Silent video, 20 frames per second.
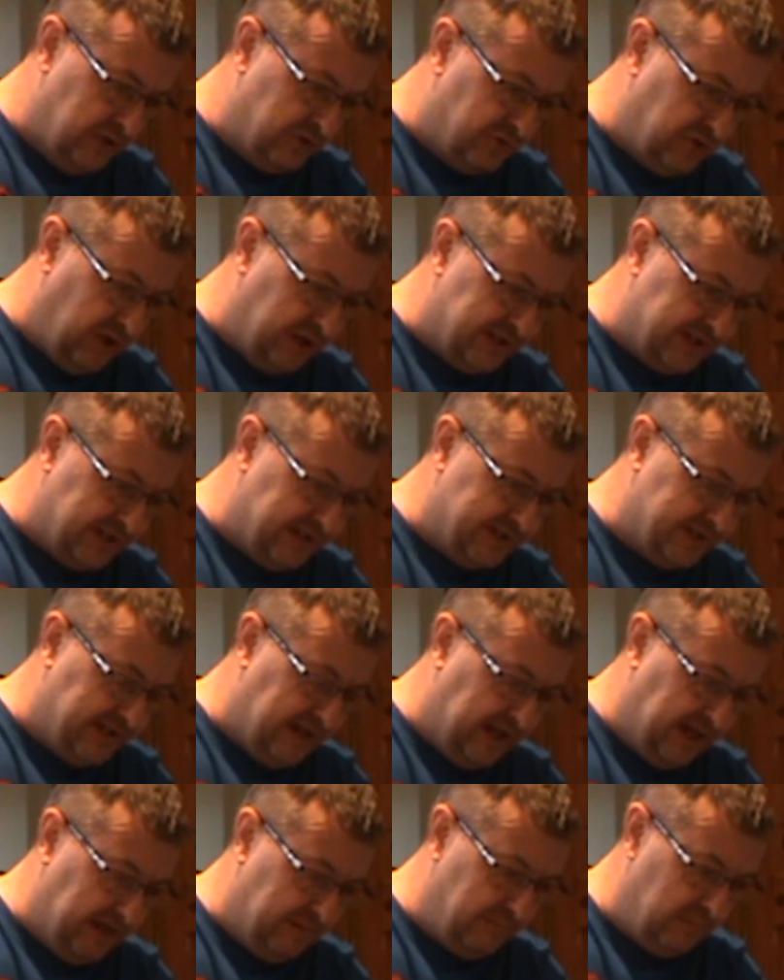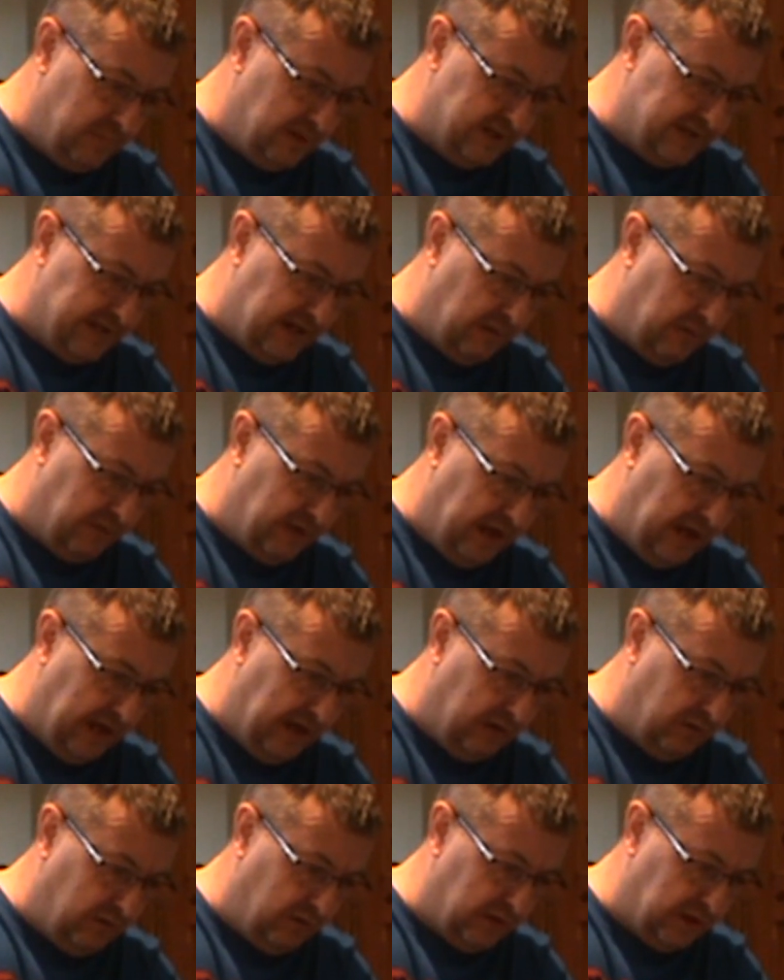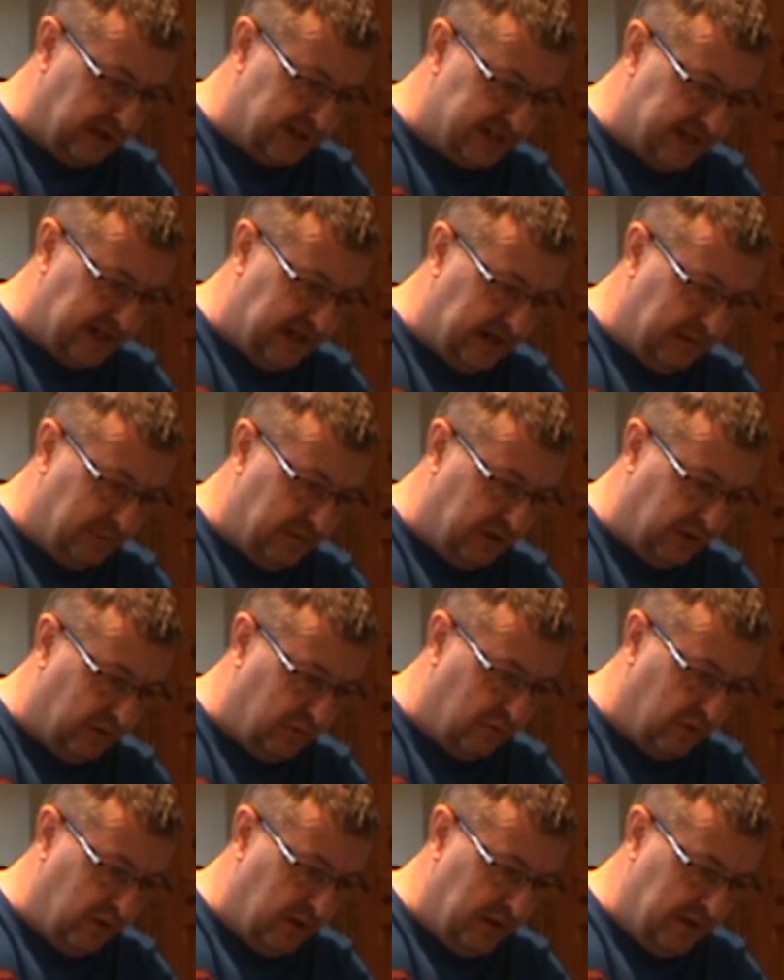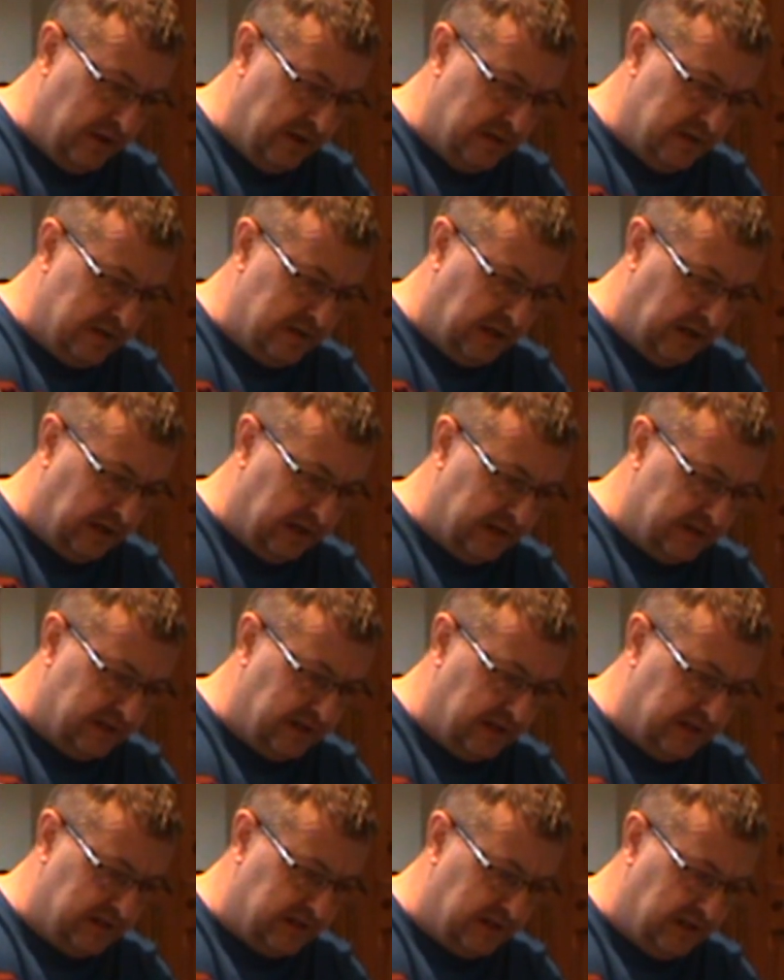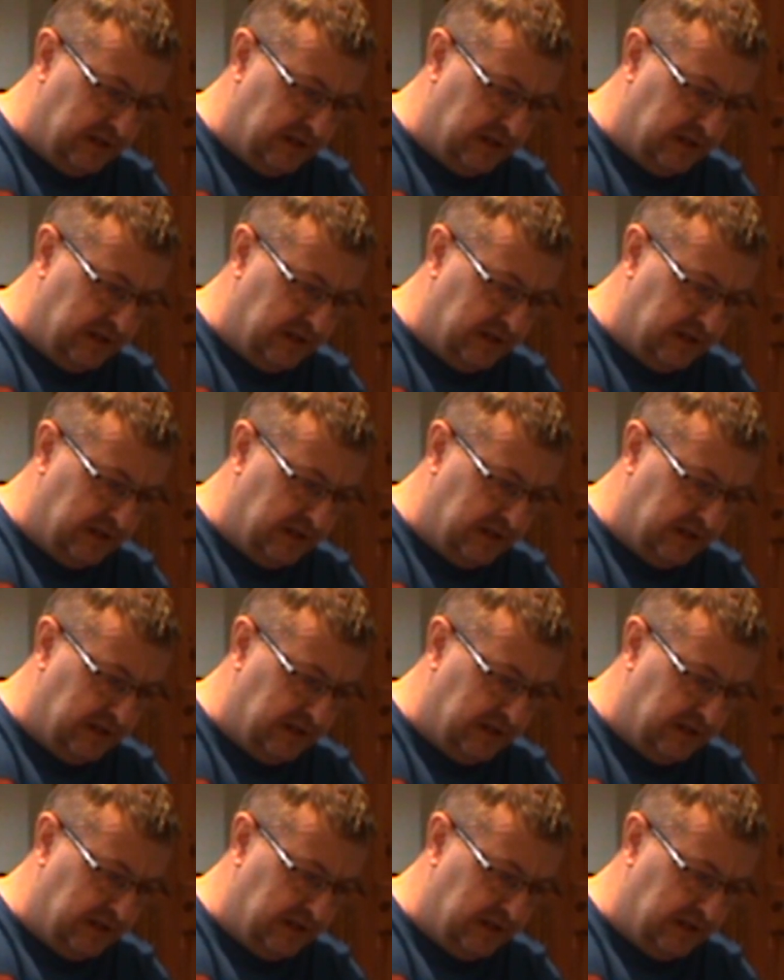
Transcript: Stress is out there all the time, you know, and it